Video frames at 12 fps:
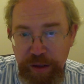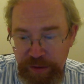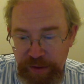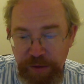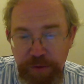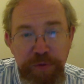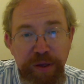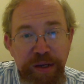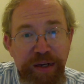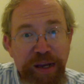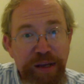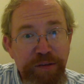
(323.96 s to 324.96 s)
The other
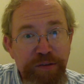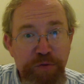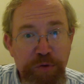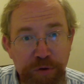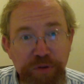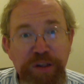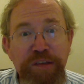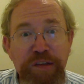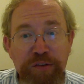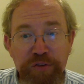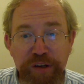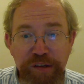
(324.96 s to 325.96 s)
thing I strongly
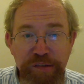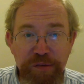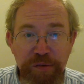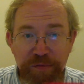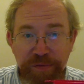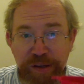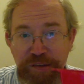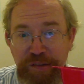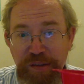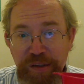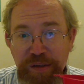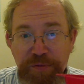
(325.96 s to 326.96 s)
suggest you invest
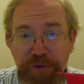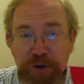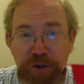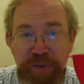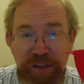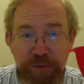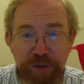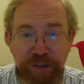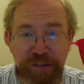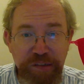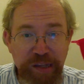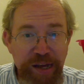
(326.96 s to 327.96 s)
in, if you're going to be doing
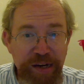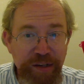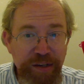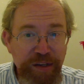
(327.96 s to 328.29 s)
this a lot,